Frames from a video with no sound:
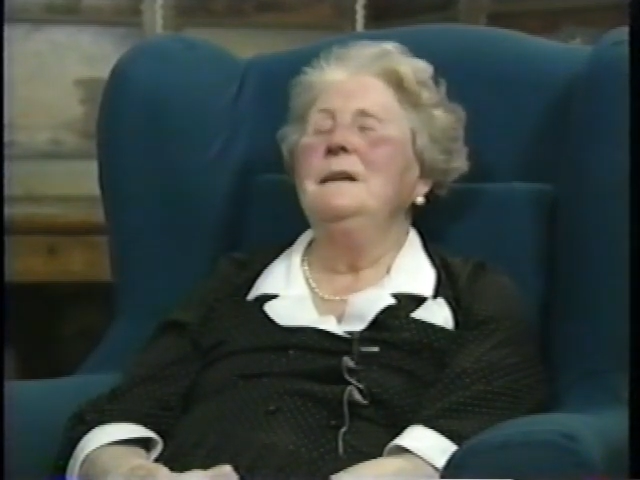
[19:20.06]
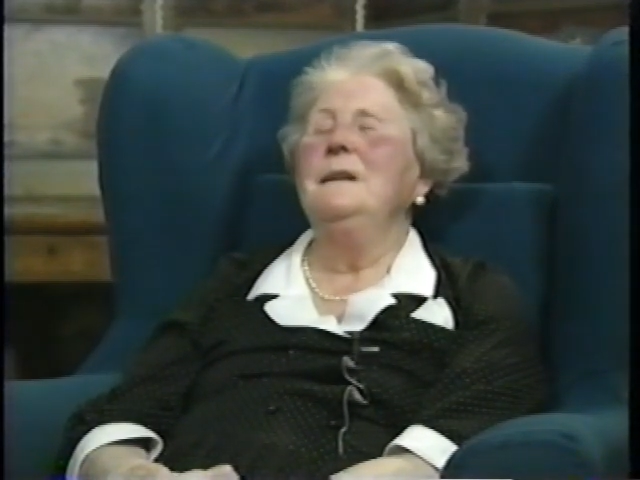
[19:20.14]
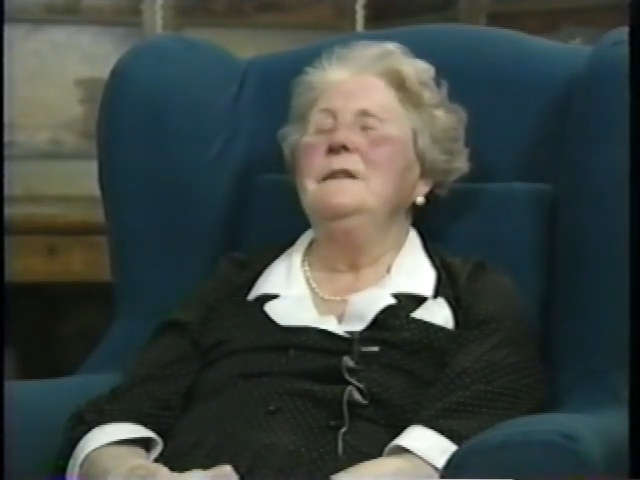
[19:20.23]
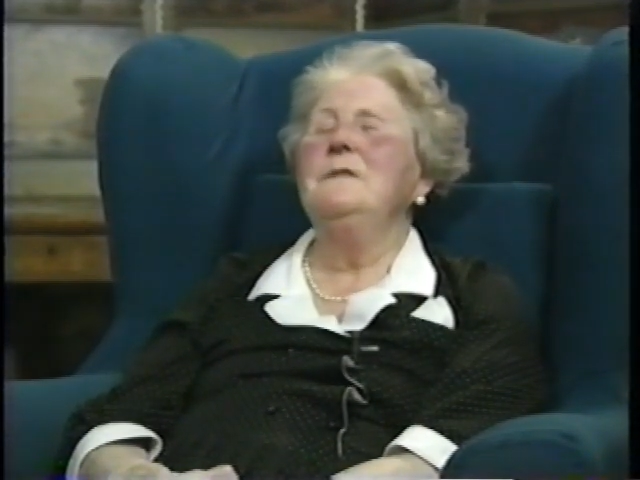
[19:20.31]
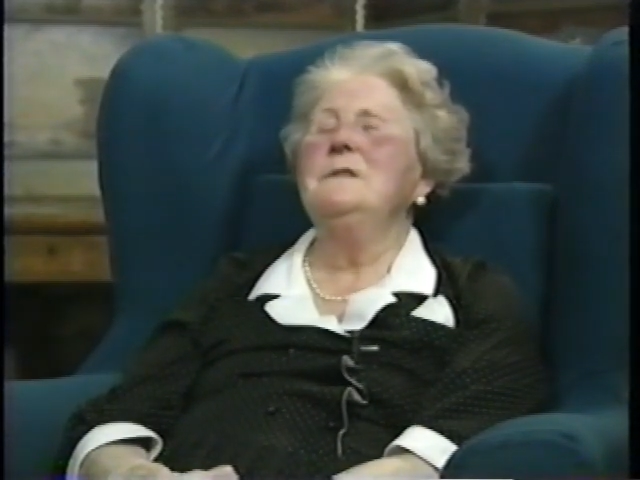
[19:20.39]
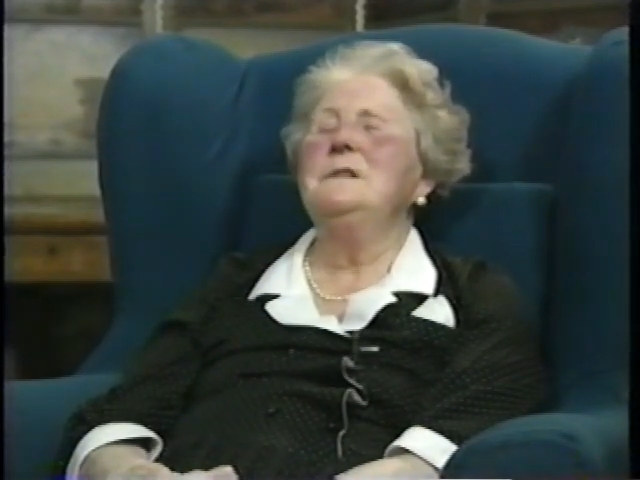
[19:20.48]

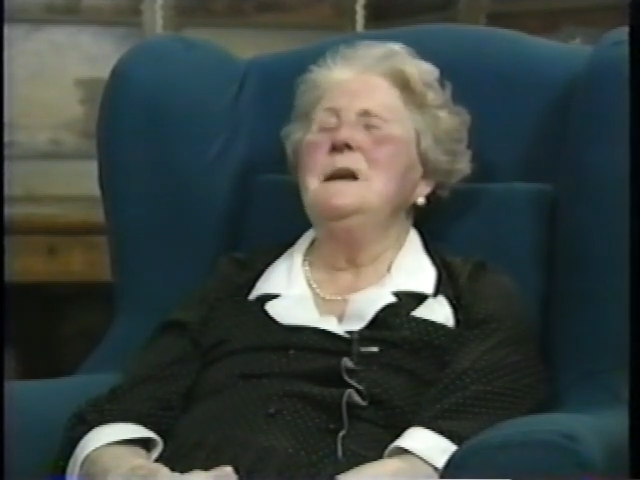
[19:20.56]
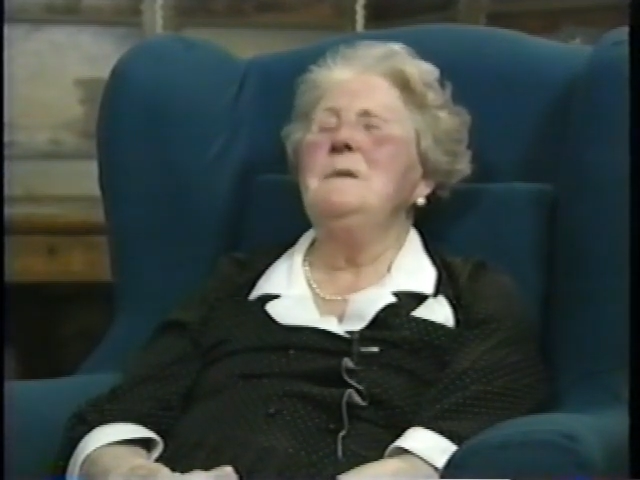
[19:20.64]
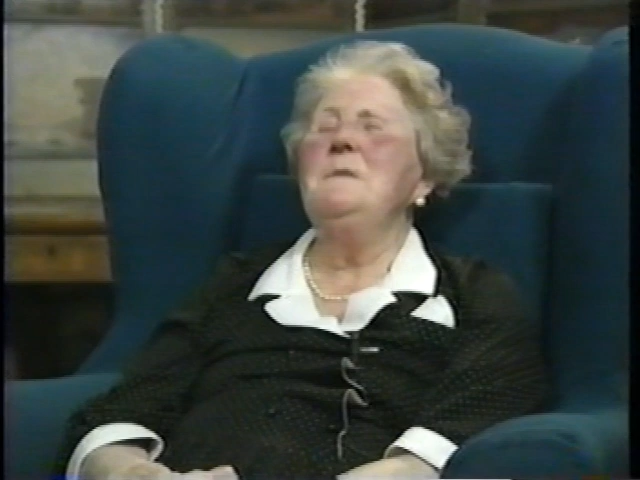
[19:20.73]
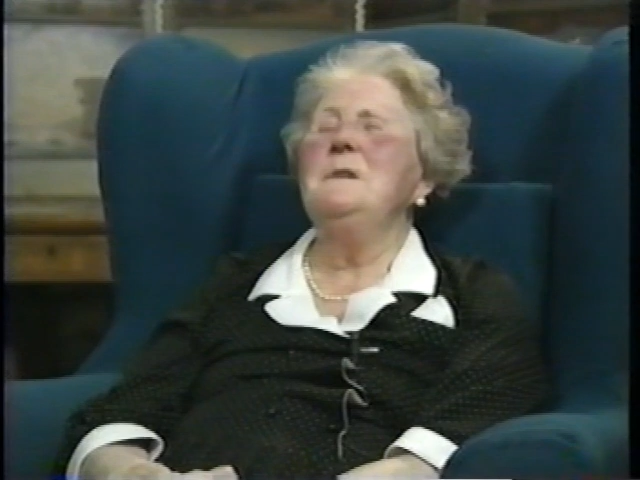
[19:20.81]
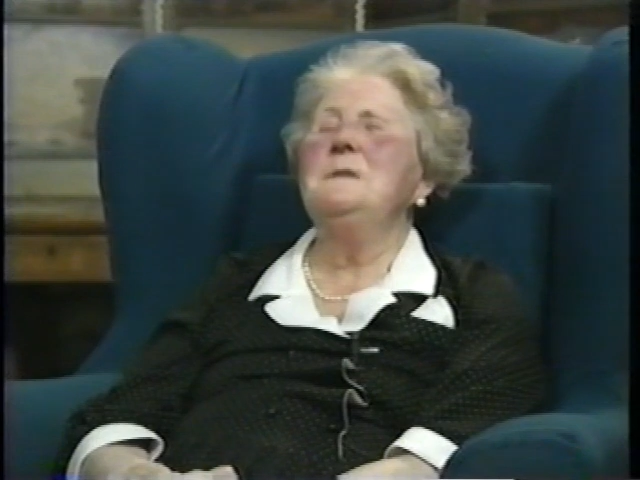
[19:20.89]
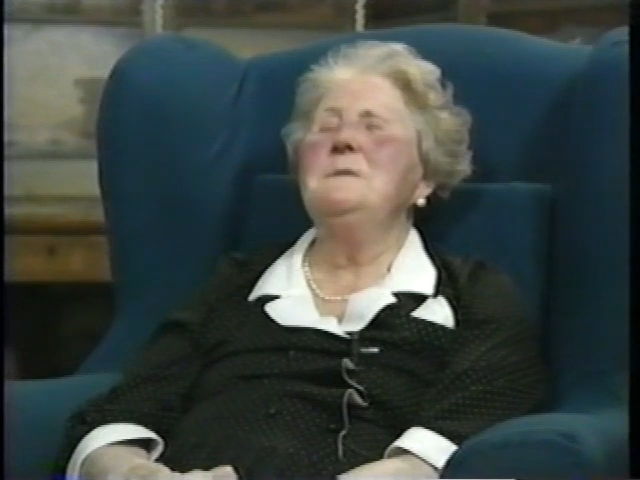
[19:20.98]
The
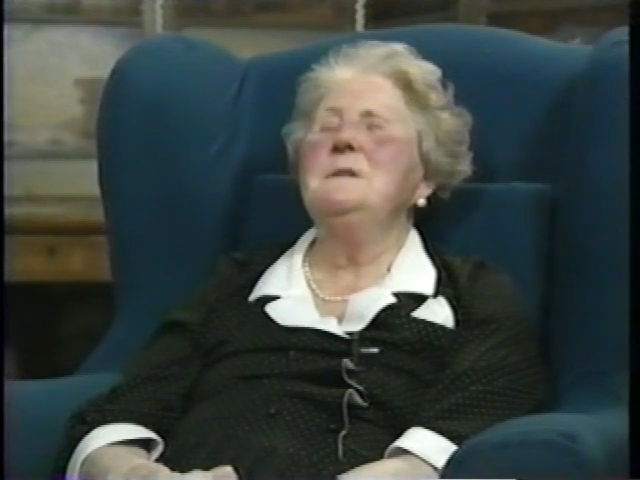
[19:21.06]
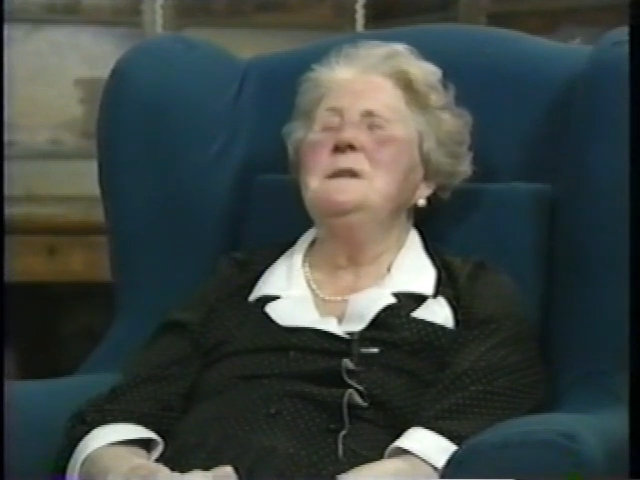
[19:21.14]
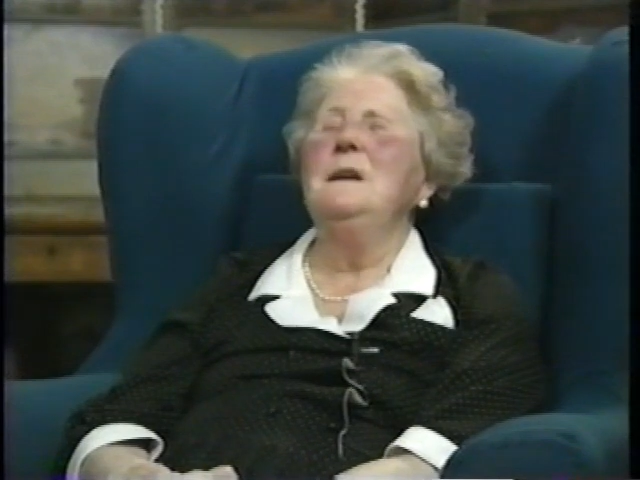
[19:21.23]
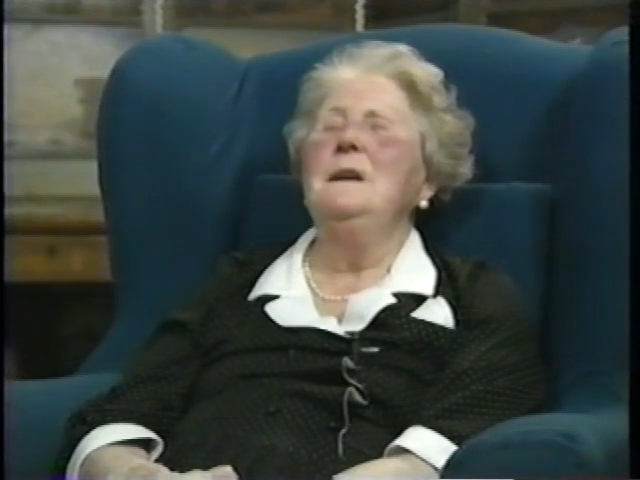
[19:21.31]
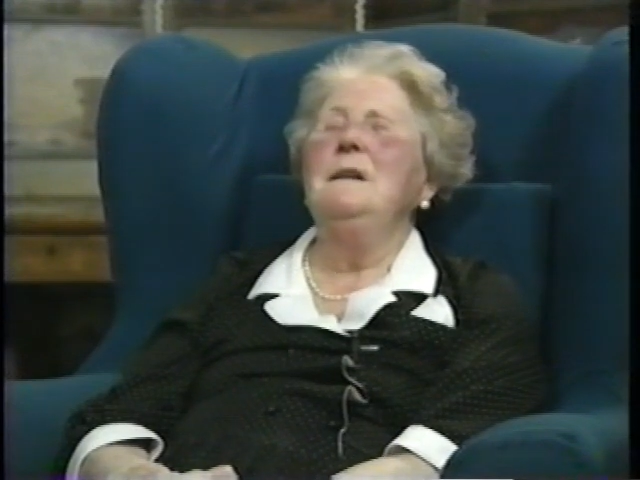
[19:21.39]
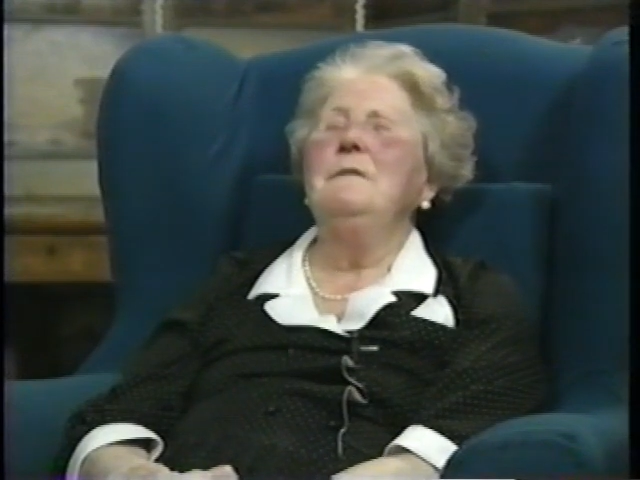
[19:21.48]
resemblance was
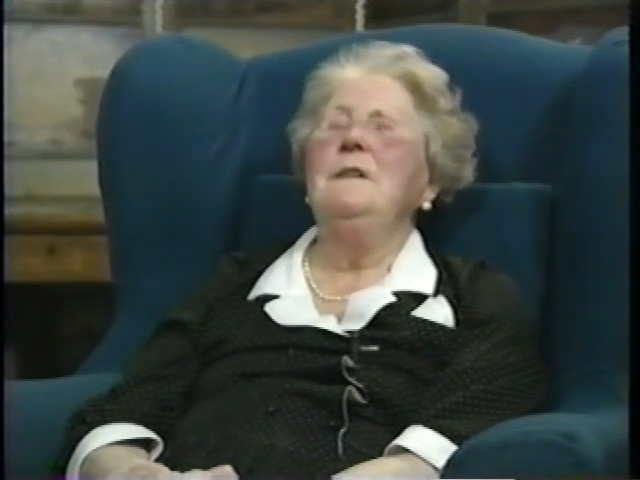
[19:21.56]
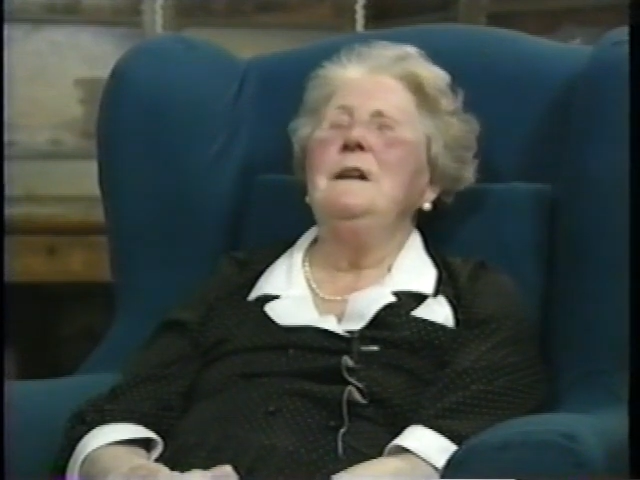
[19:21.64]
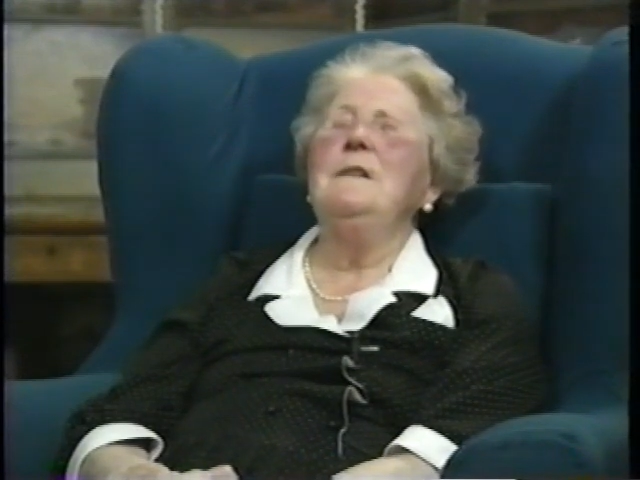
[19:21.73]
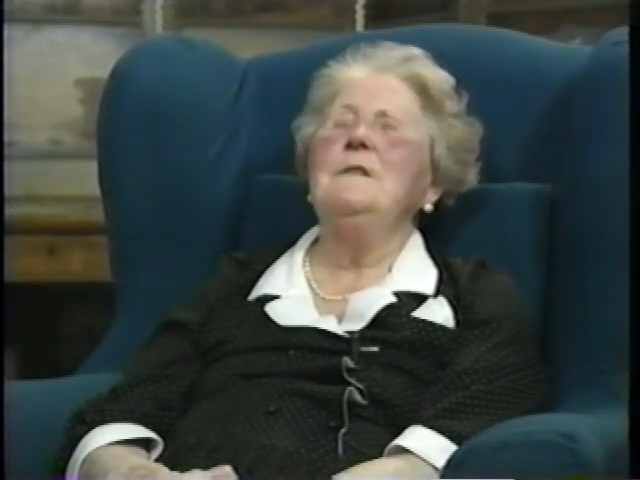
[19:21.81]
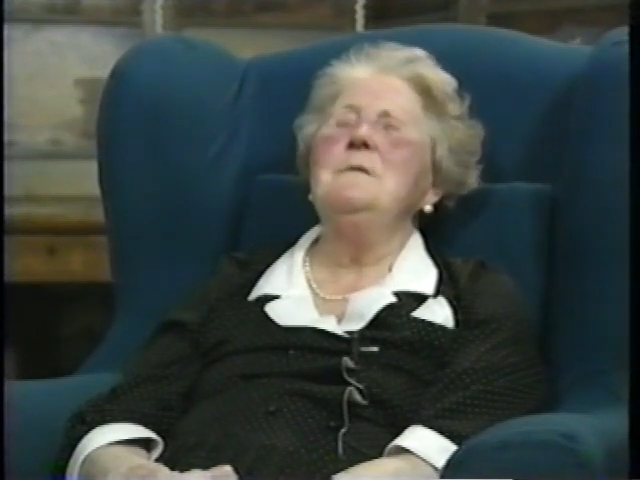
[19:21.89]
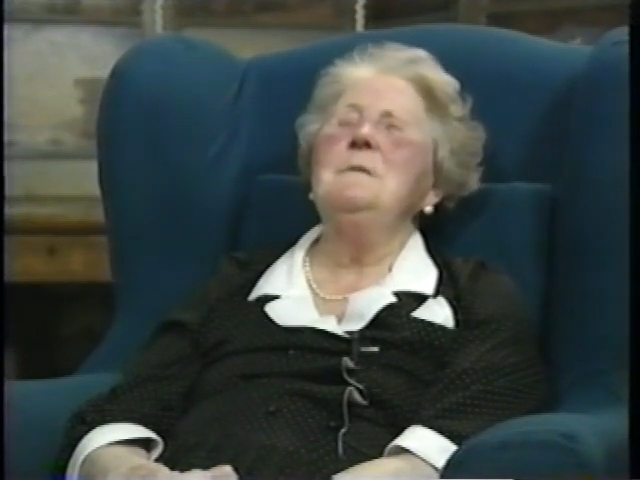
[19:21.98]

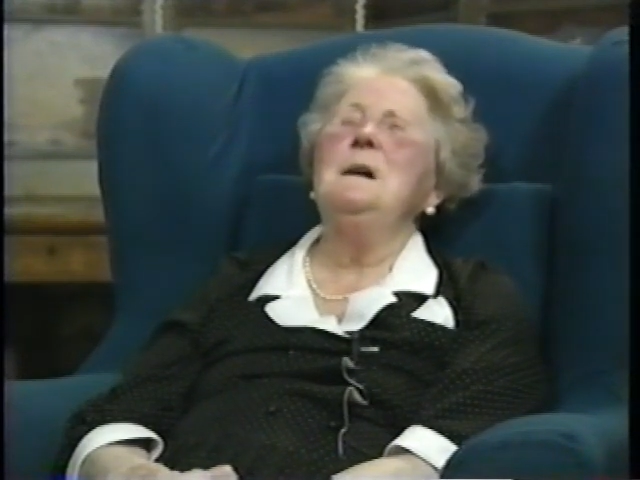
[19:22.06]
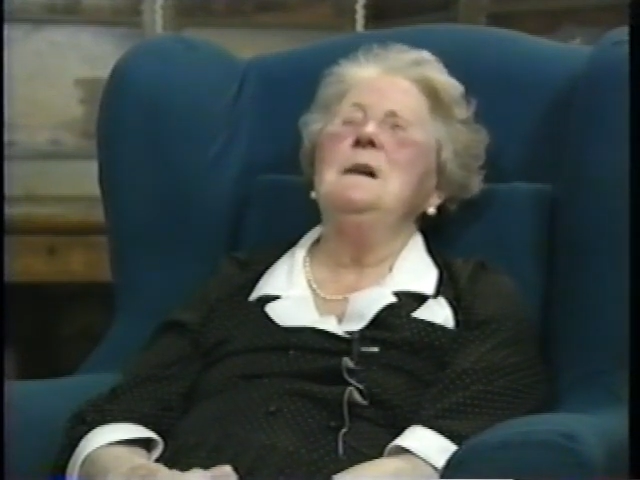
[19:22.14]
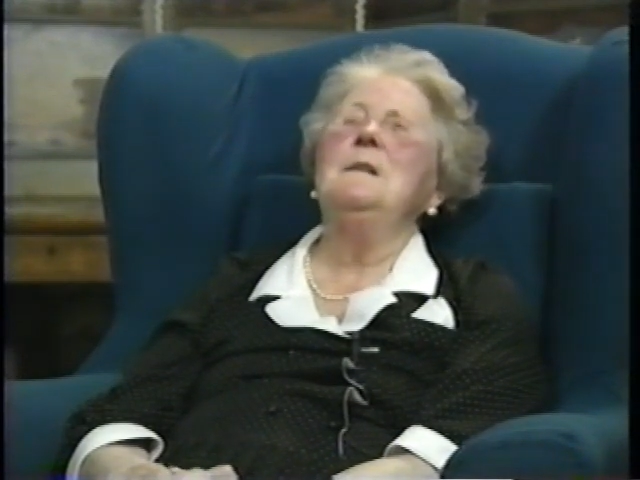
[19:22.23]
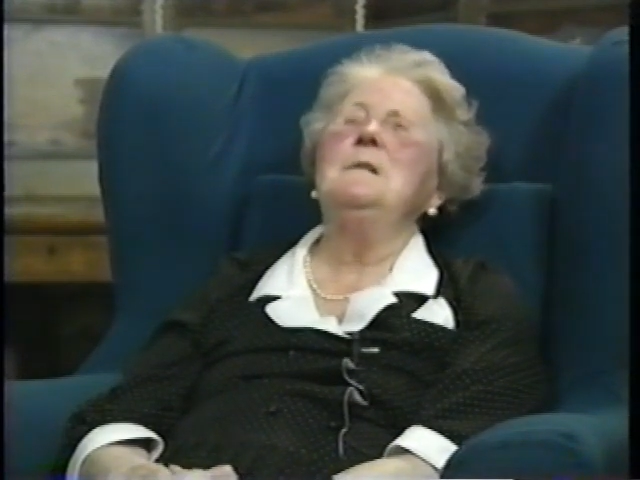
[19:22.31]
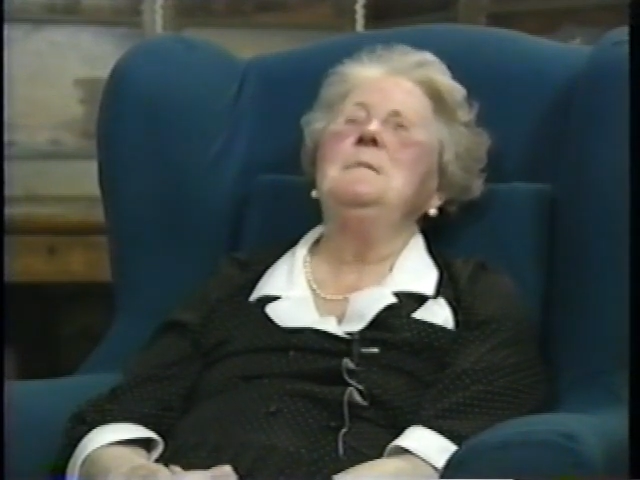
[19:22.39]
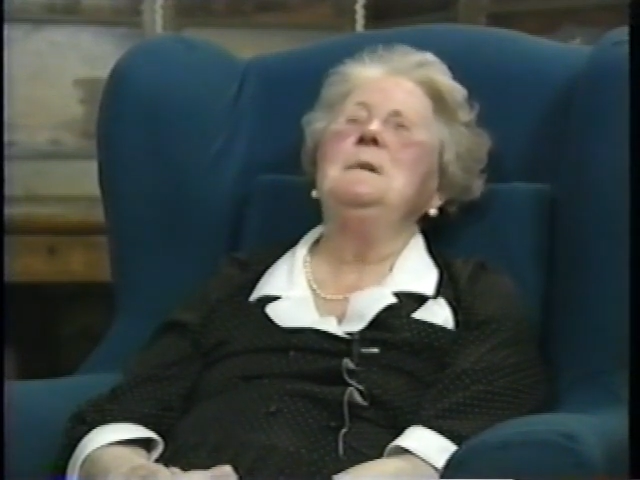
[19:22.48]
very
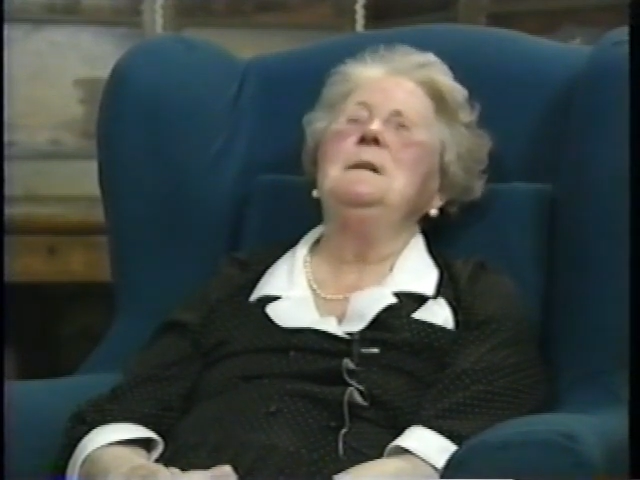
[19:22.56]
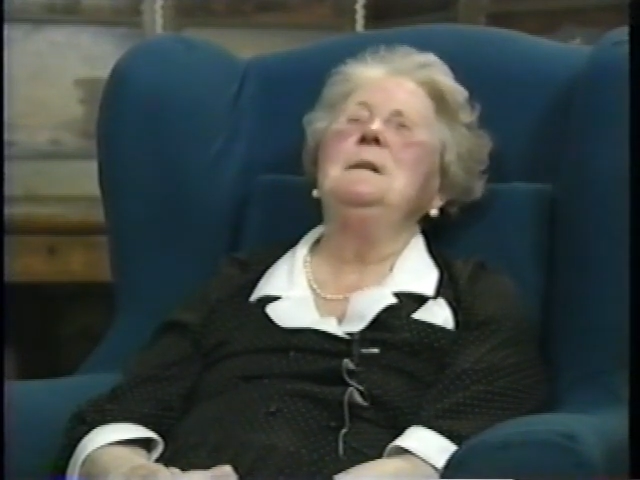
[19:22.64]
remarkable.